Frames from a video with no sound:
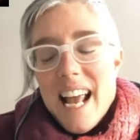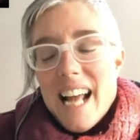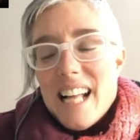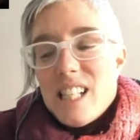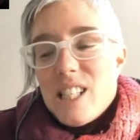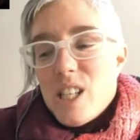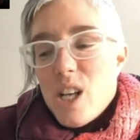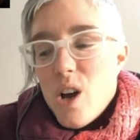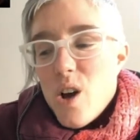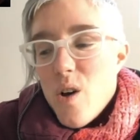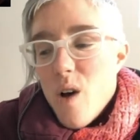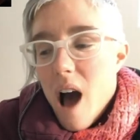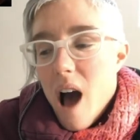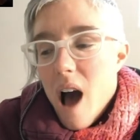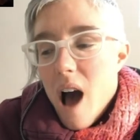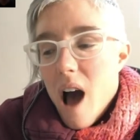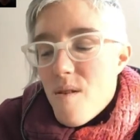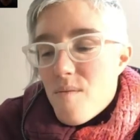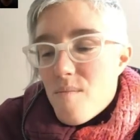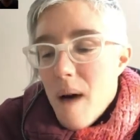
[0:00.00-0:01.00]
And so
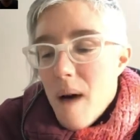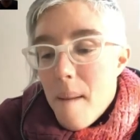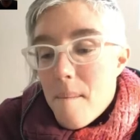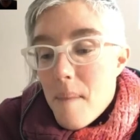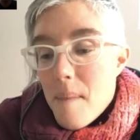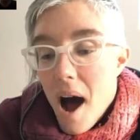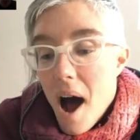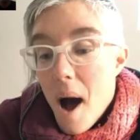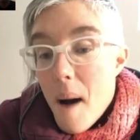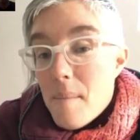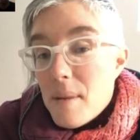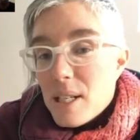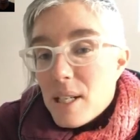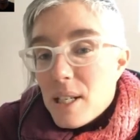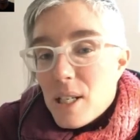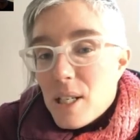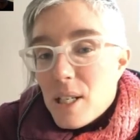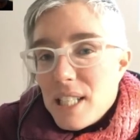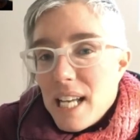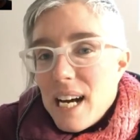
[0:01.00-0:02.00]
my mom, it
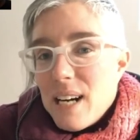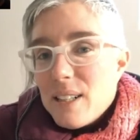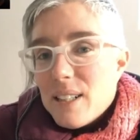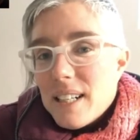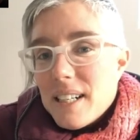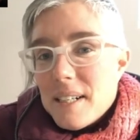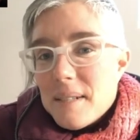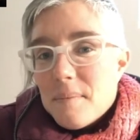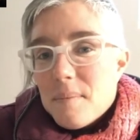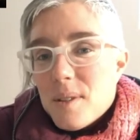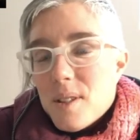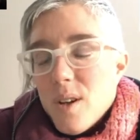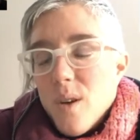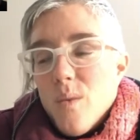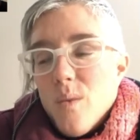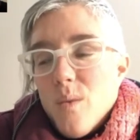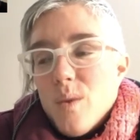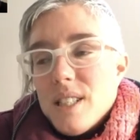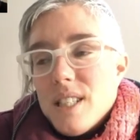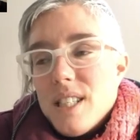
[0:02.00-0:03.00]
turns out,
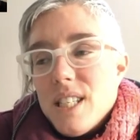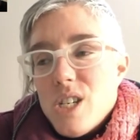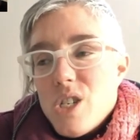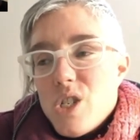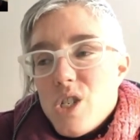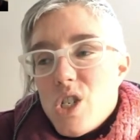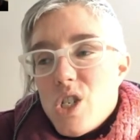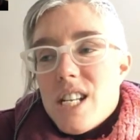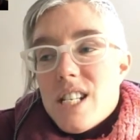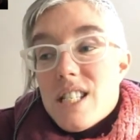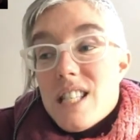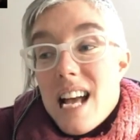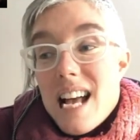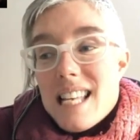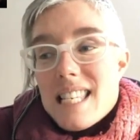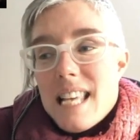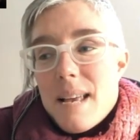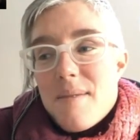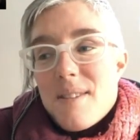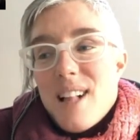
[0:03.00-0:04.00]
was teaching
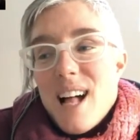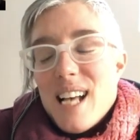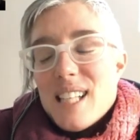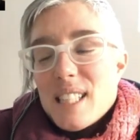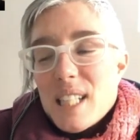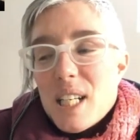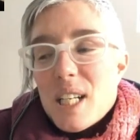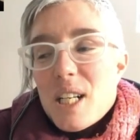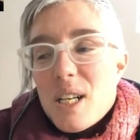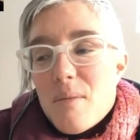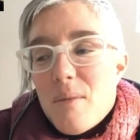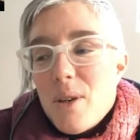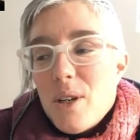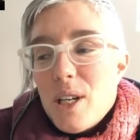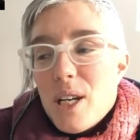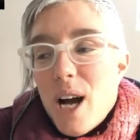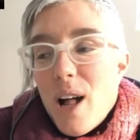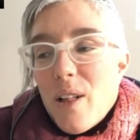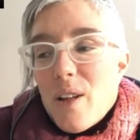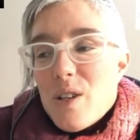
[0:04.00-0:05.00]
that same class at a
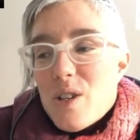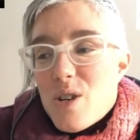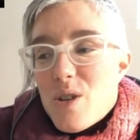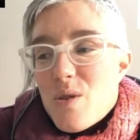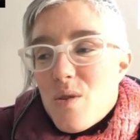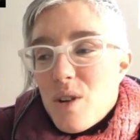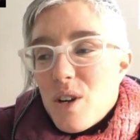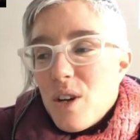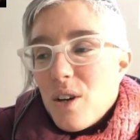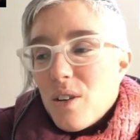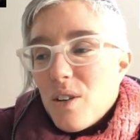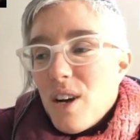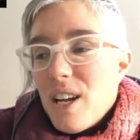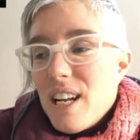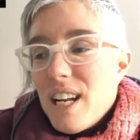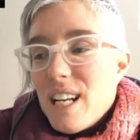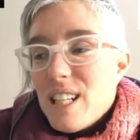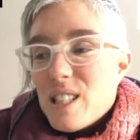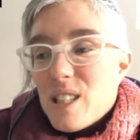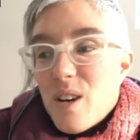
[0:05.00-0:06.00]
community college in North
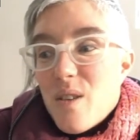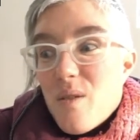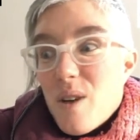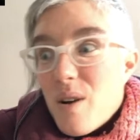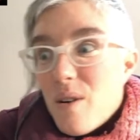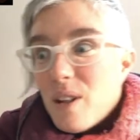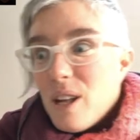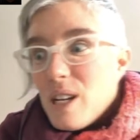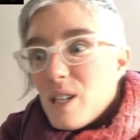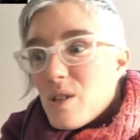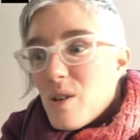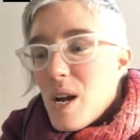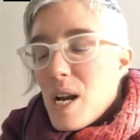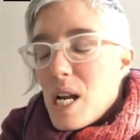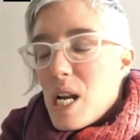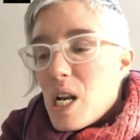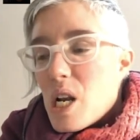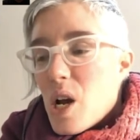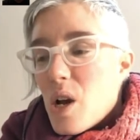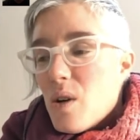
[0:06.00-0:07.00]
Carolina, and so we were like
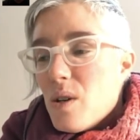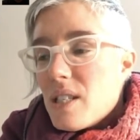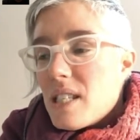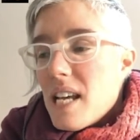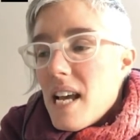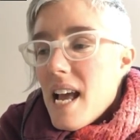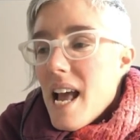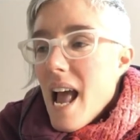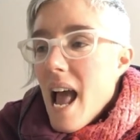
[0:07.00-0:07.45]
trading notes.